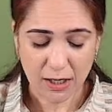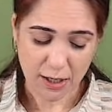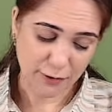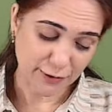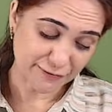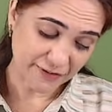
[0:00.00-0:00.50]

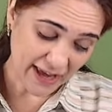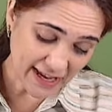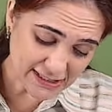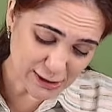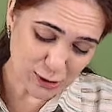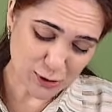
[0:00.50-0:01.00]
Now, if
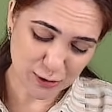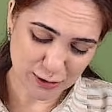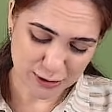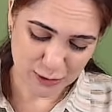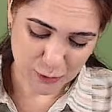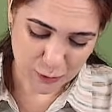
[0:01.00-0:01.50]
X is
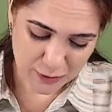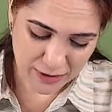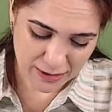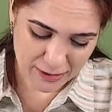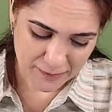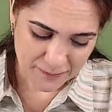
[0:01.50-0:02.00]
not the
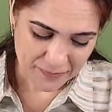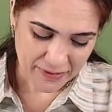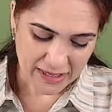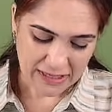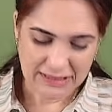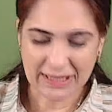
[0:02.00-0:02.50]
owner,
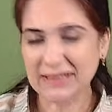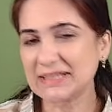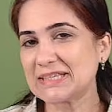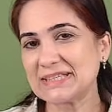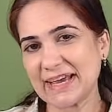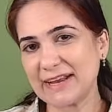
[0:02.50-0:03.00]
then
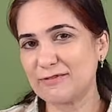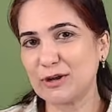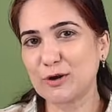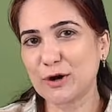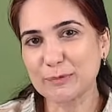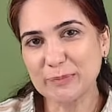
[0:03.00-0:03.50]
the sale will
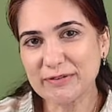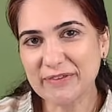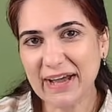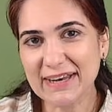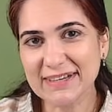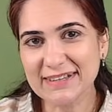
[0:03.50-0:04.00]
not be
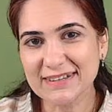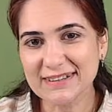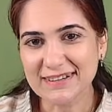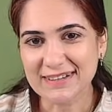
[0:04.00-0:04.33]
valid.